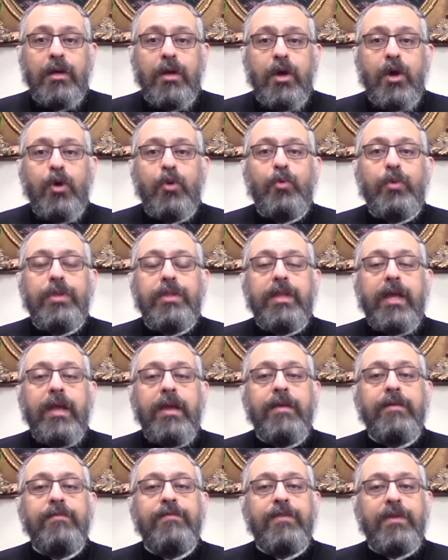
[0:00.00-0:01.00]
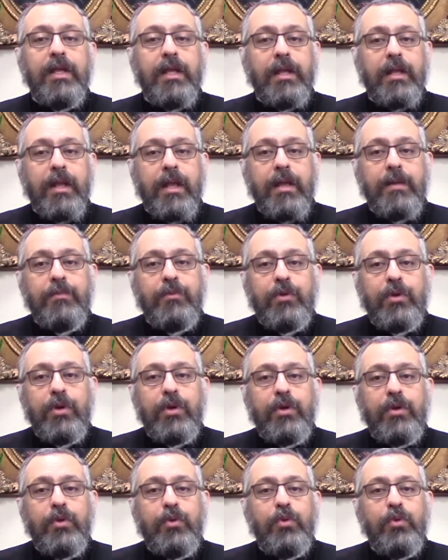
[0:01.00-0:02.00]
with every
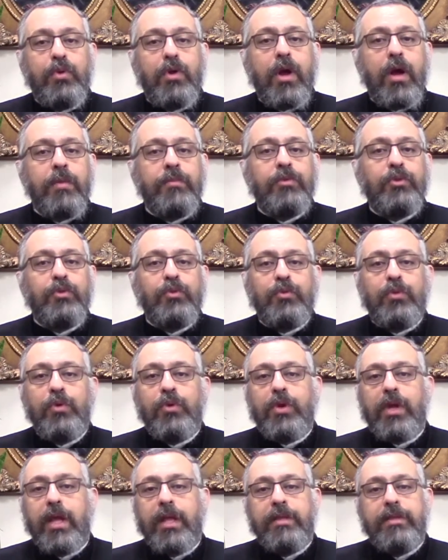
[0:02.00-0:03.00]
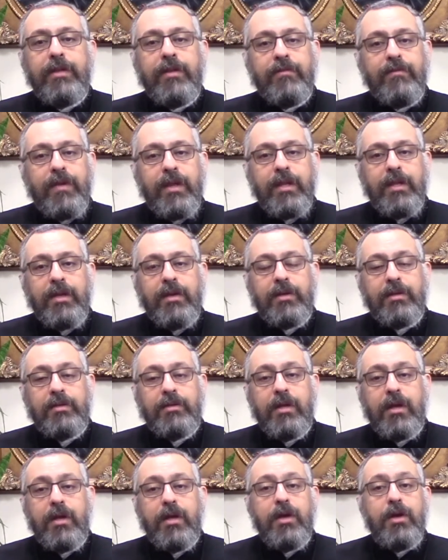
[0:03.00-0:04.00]
laborer who come to work in the vineyard,
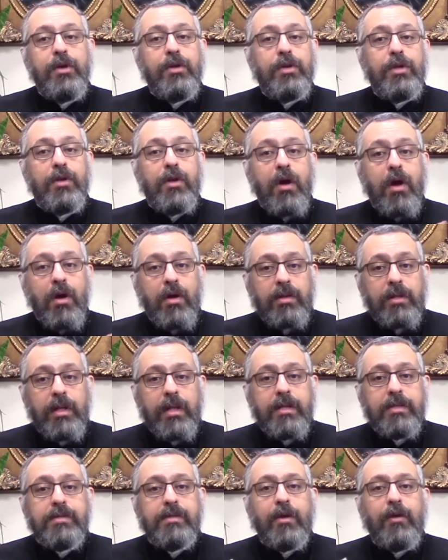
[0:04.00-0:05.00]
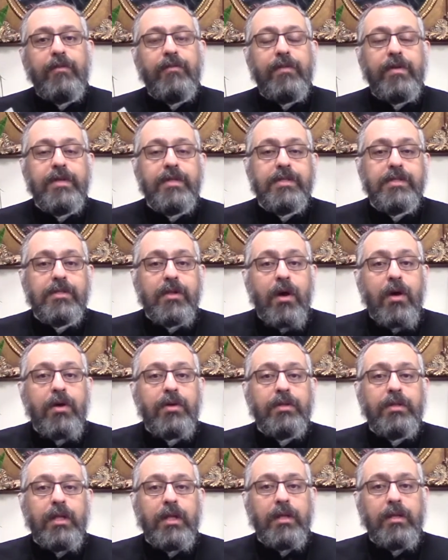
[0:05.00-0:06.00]
regardless of his
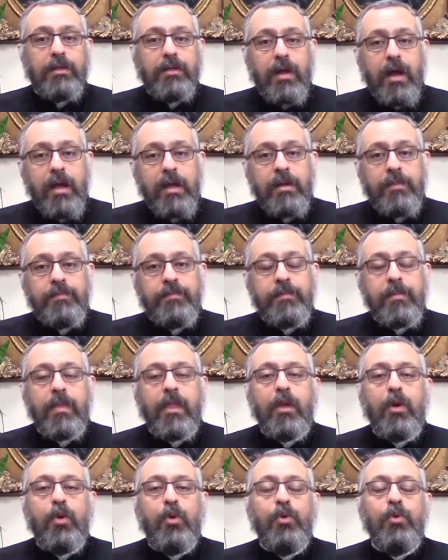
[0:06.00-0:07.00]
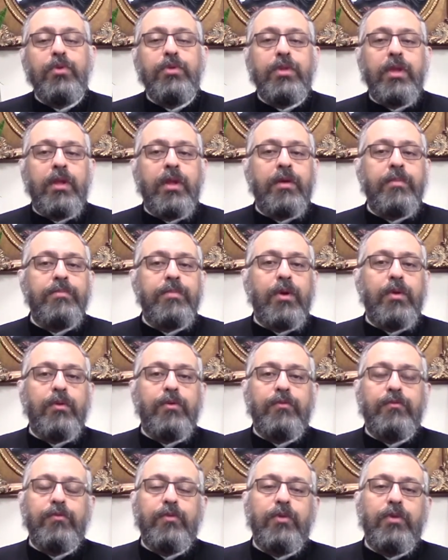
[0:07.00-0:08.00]
starting time or the number
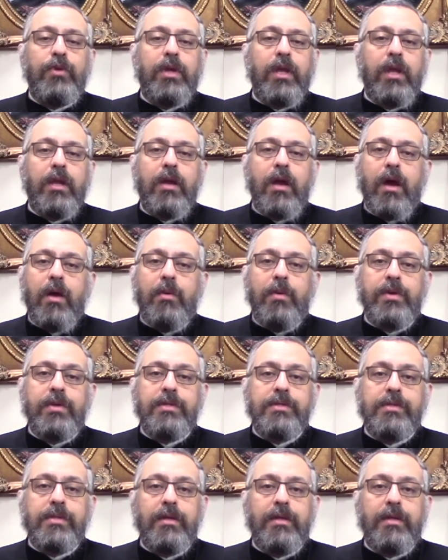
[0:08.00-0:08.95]
of working hours.